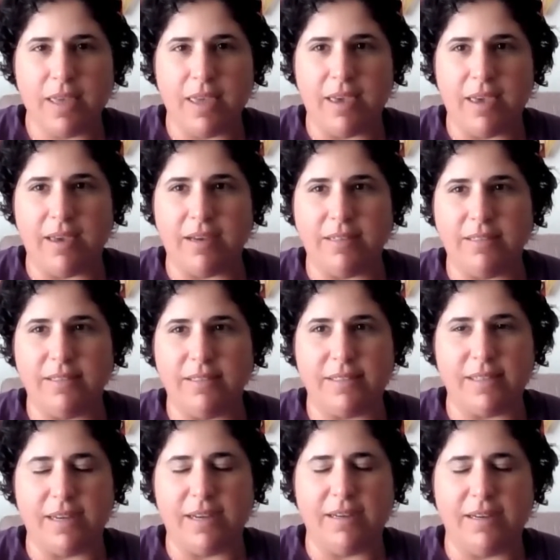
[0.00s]
and
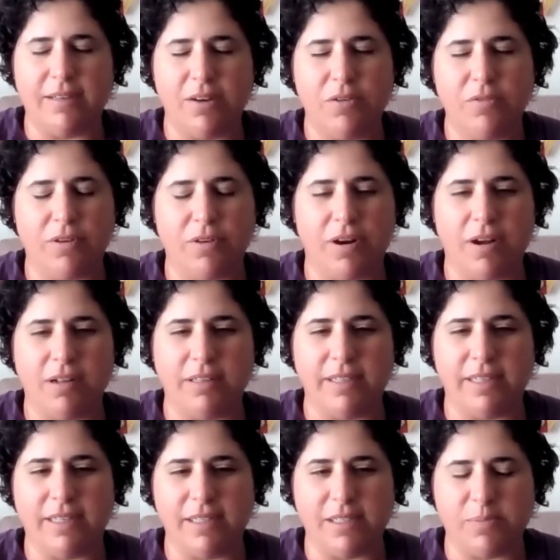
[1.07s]
overall
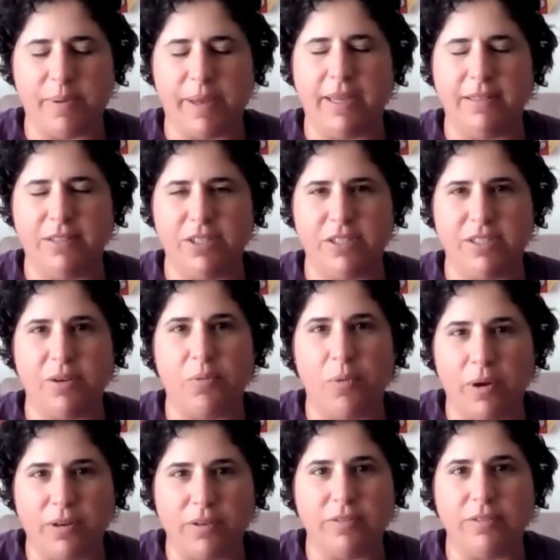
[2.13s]
it has been just a
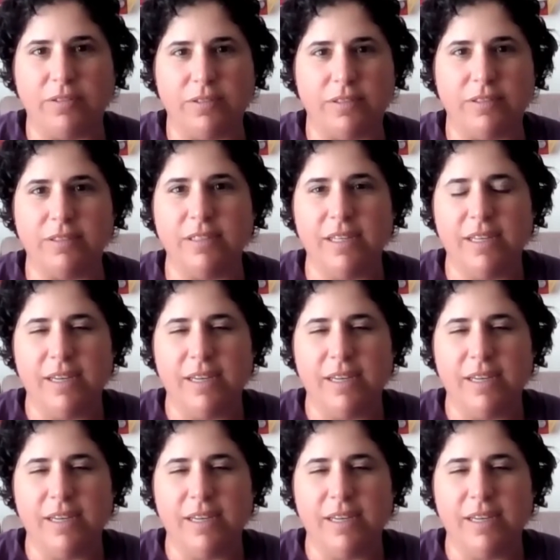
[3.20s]
wonderful